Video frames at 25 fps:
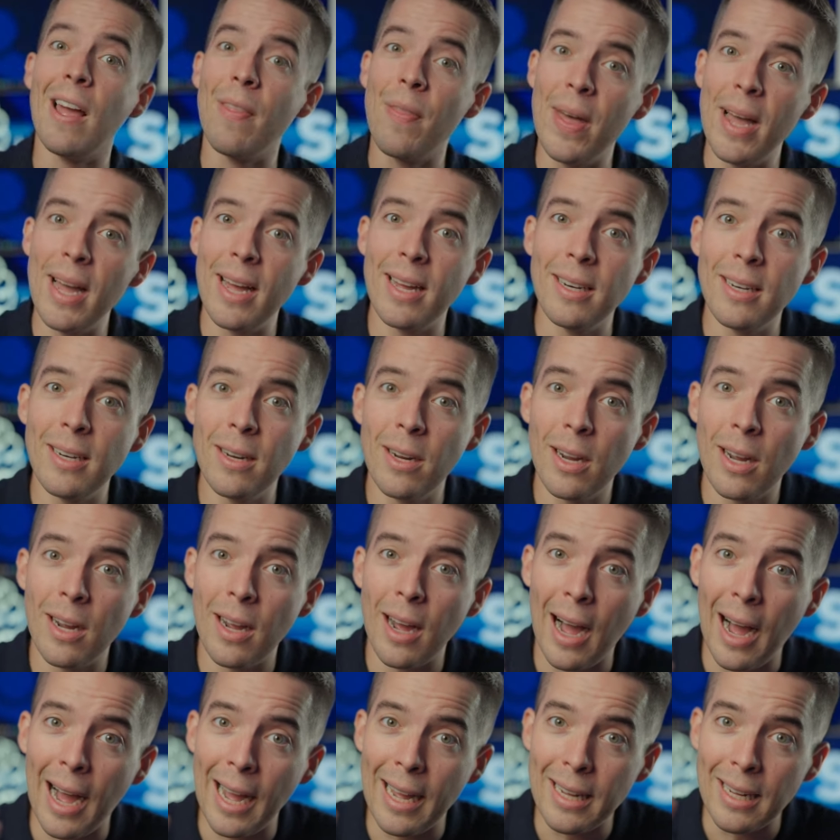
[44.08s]
and then
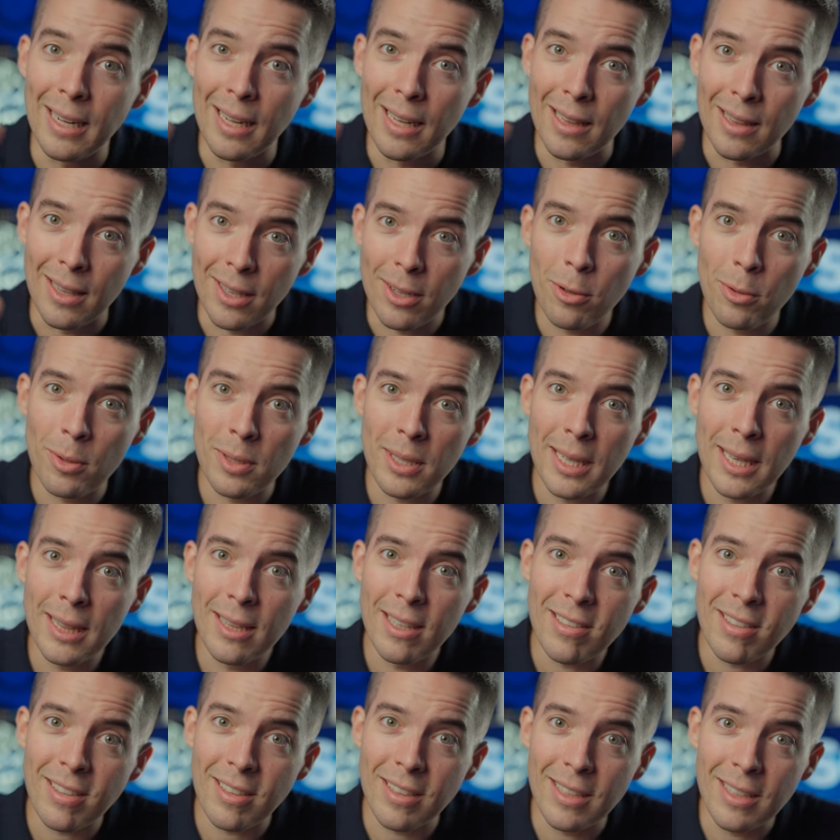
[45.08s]
I literally
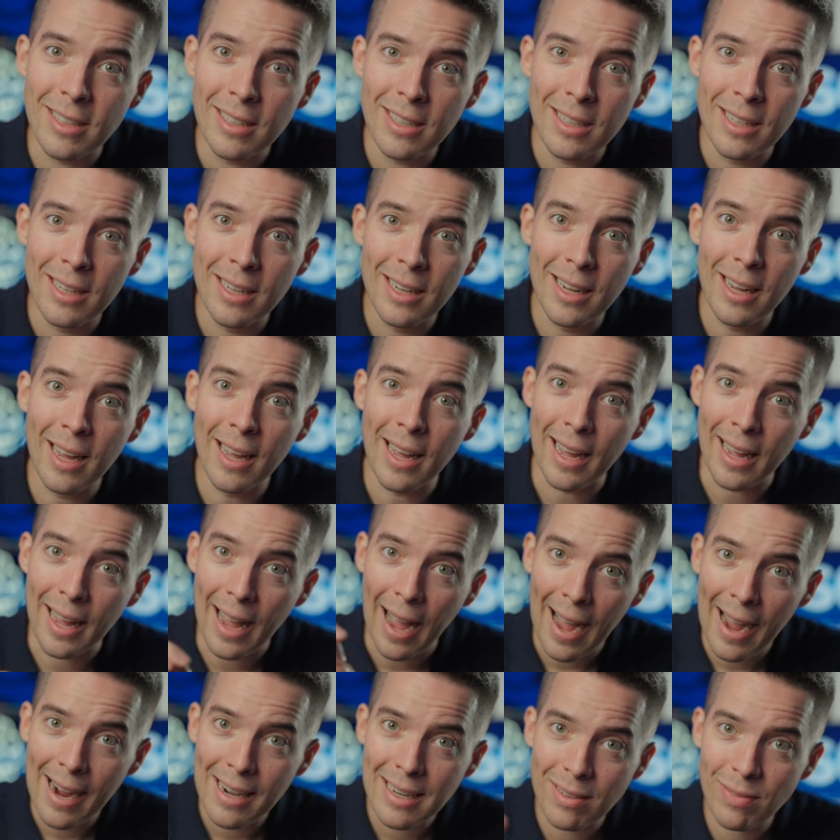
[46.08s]
listen,
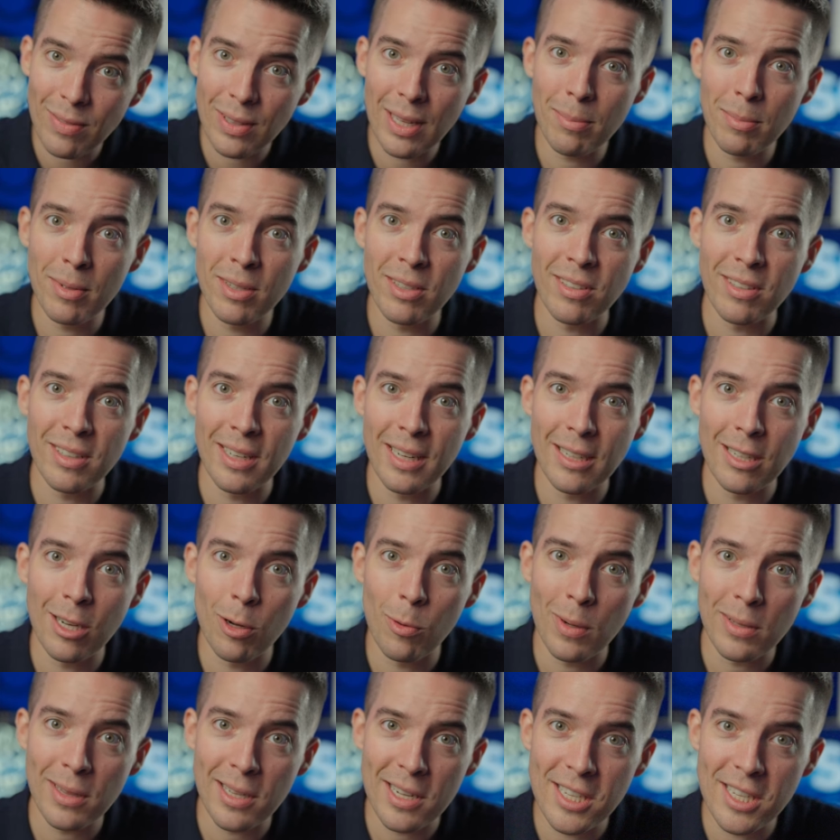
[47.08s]
actively listening to
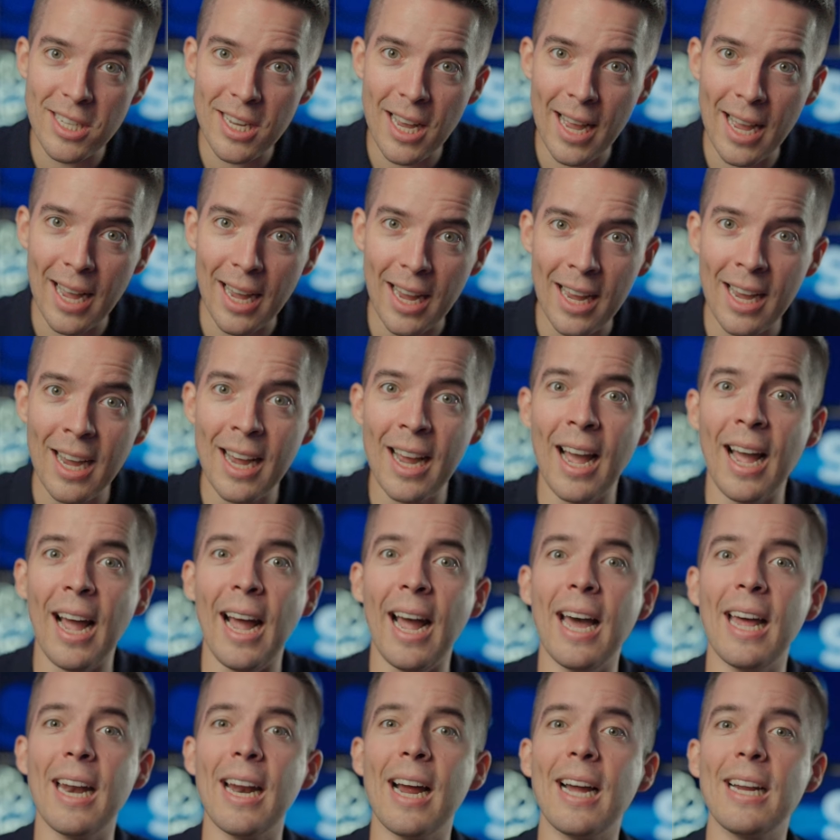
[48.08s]
what they say,
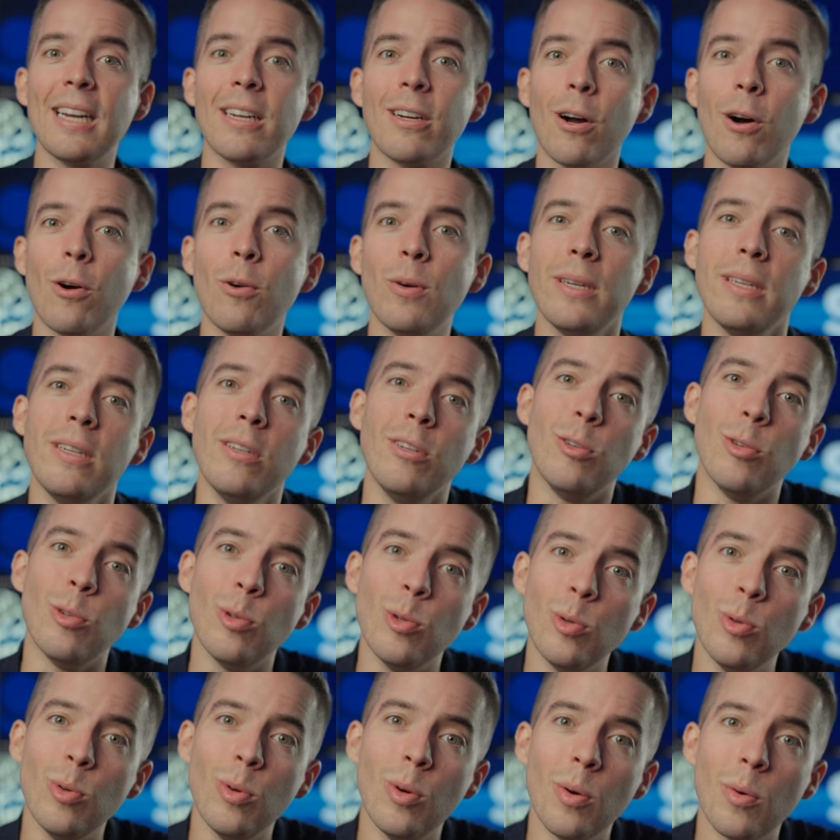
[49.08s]
and I go and
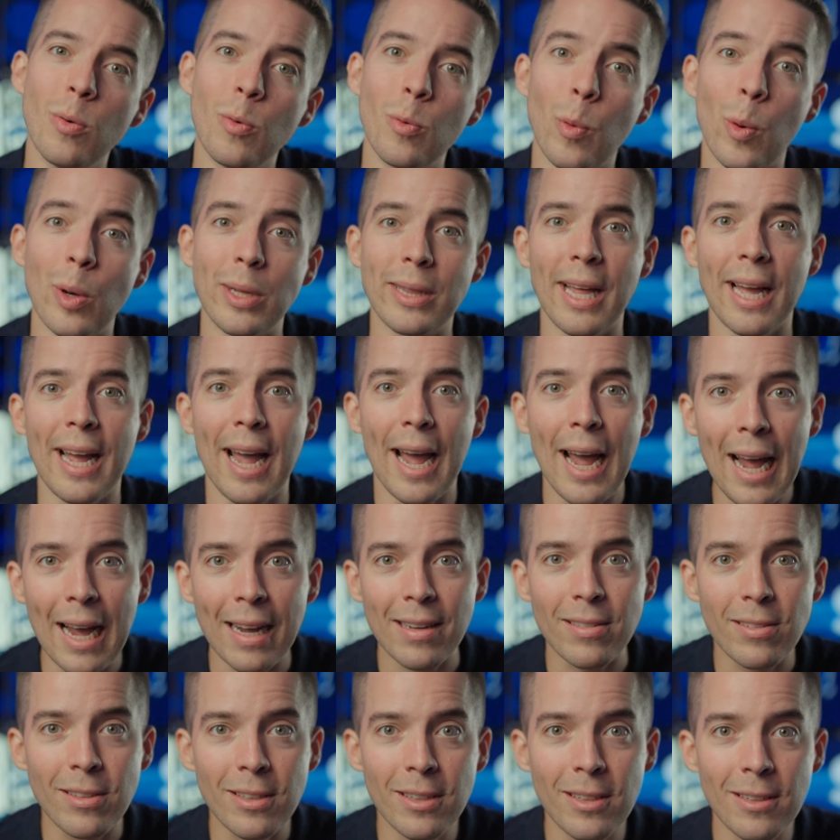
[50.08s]
do what they
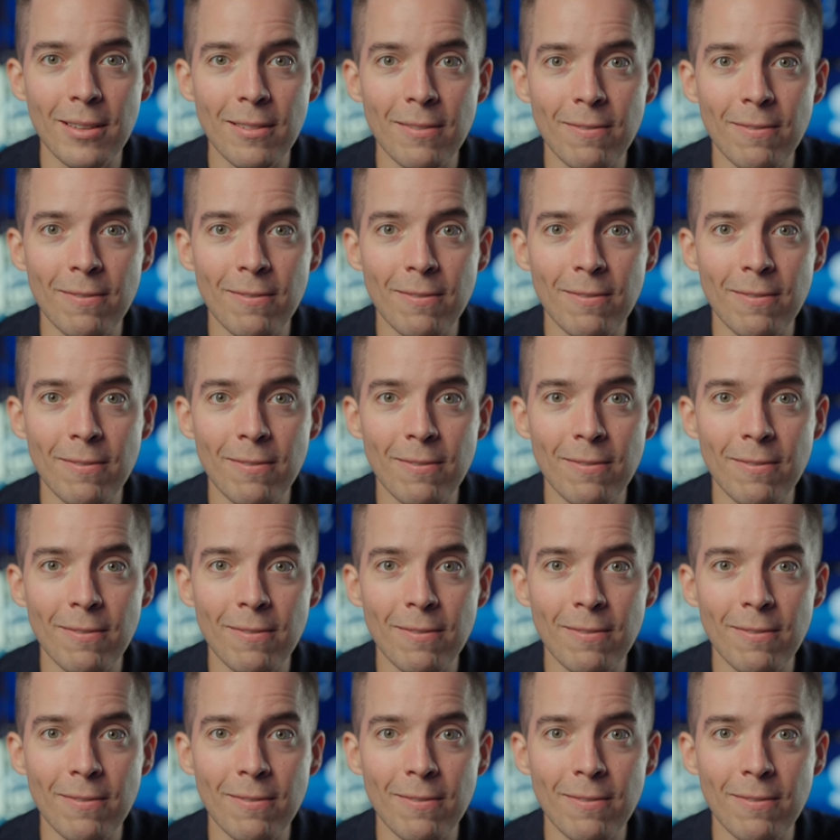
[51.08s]
ask.